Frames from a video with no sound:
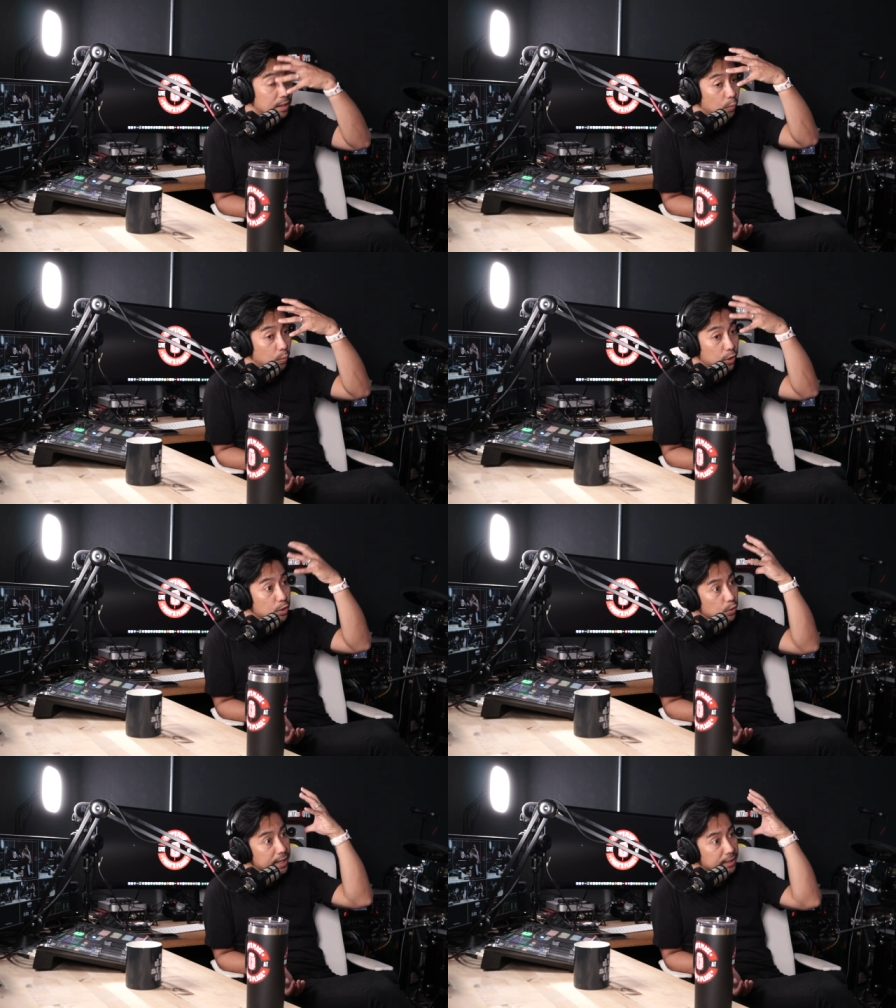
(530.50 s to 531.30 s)
were
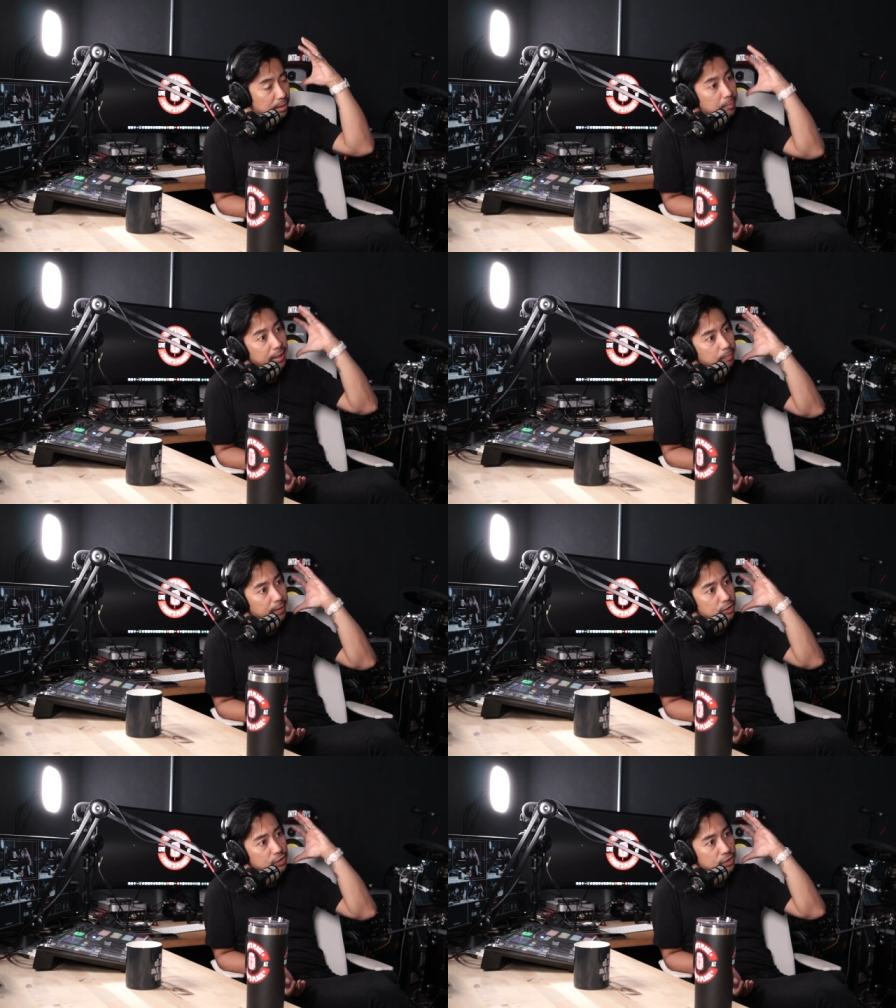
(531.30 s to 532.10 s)
you looking at the big
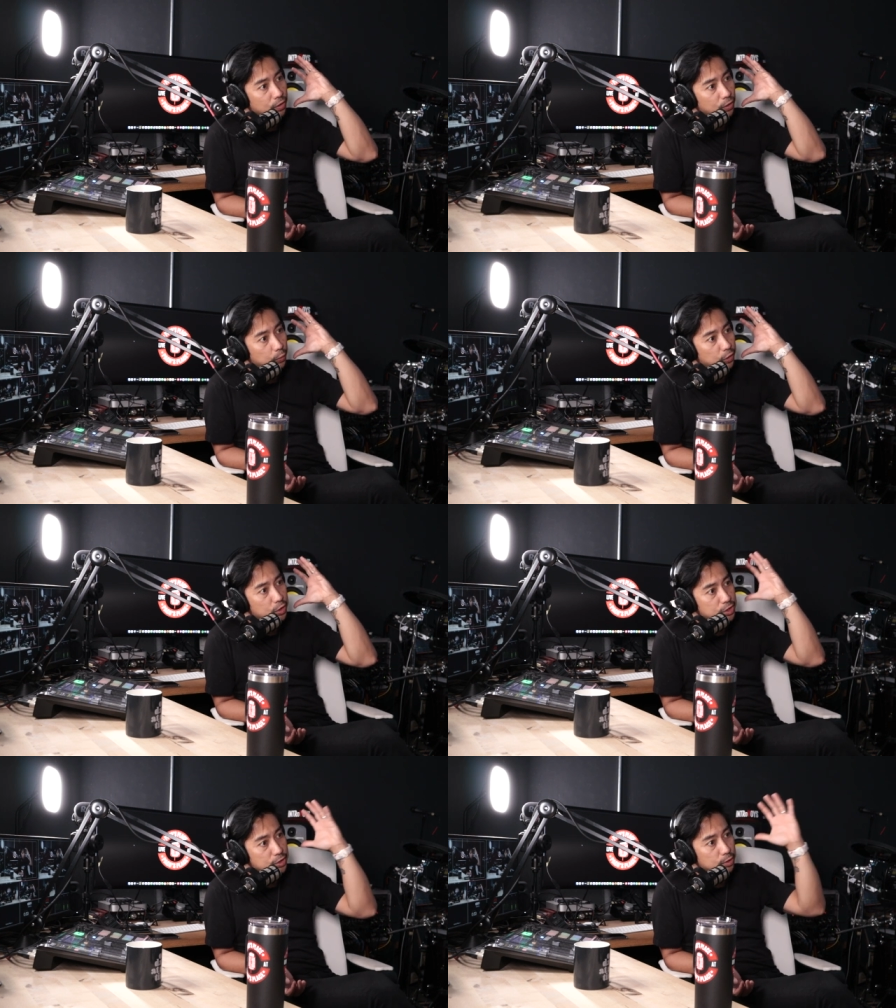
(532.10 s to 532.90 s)
picture, or were
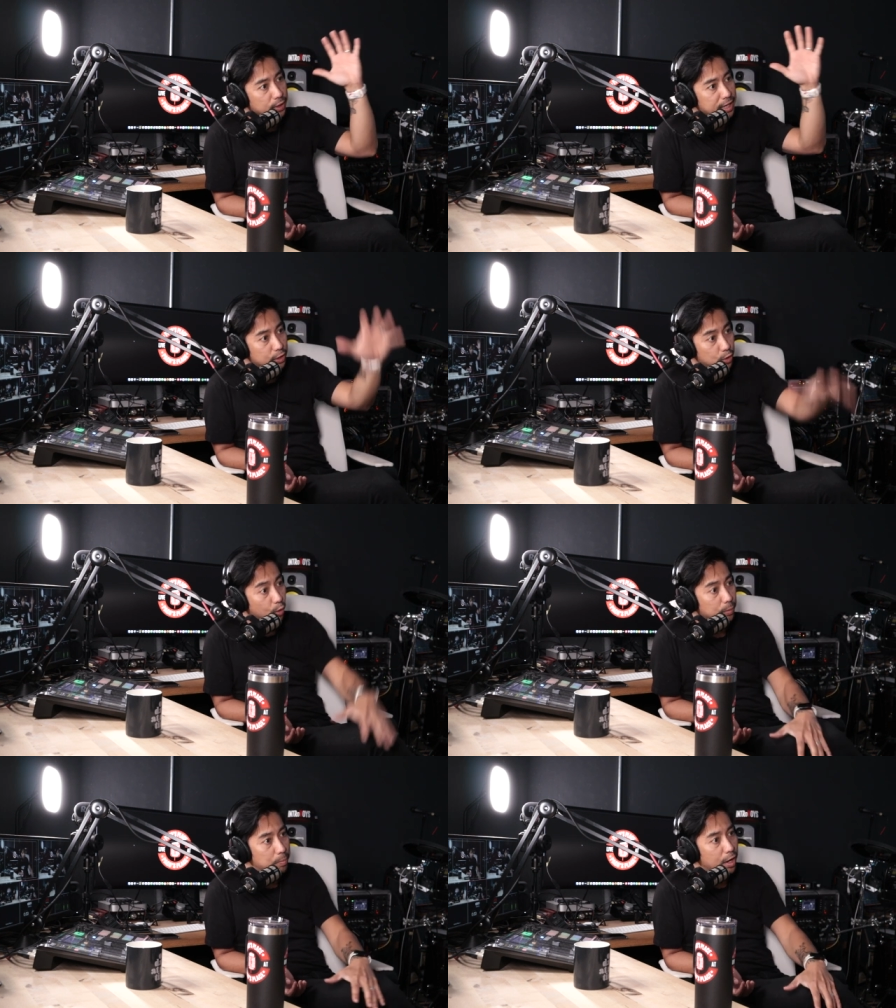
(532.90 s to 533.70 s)
you just looking at
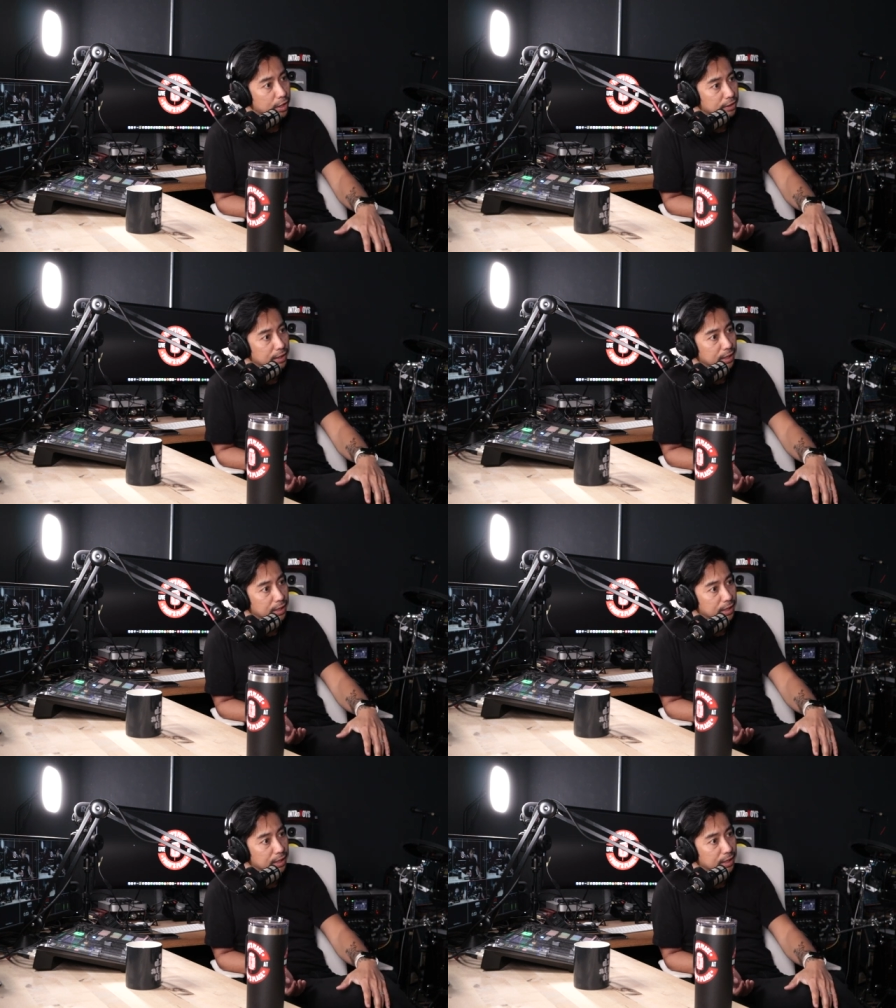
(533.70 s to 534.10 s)
your part